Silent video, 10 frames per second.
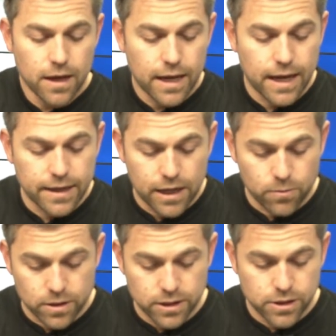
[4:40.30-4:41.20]
And now
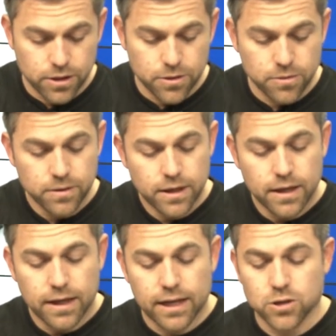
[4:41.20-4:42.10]
what we're going to do
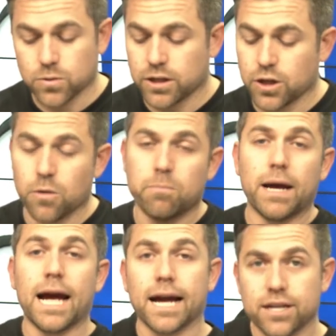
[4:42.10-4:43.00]
is we're going to go
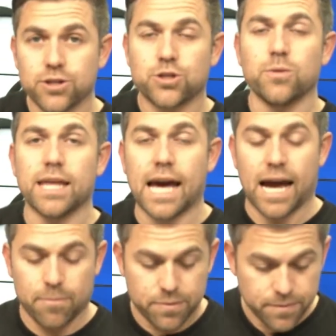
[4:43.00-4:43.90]
back to the
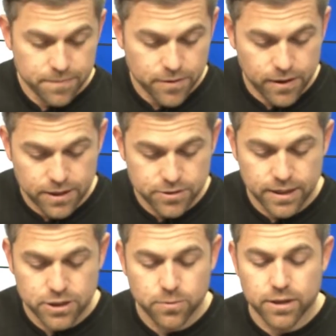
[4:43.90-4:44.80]
app. All right, so
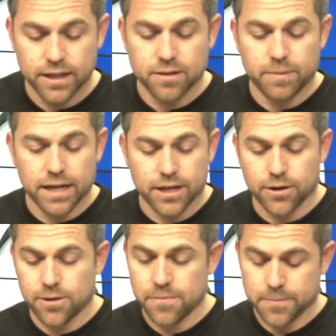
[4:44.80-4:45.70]
next you want to hit the back
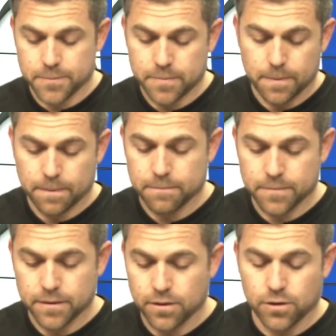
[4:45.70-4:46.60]
arrow,
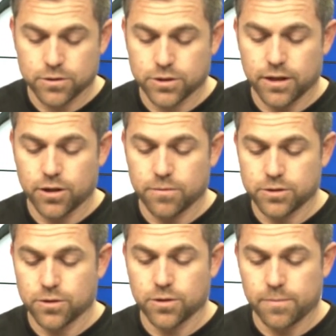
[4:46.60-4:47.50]
or sorry,
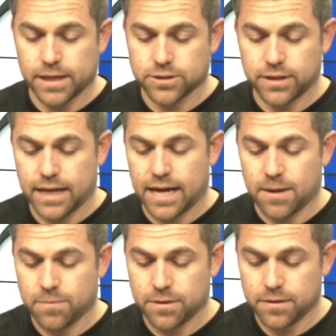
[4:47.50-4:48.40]
go back to the app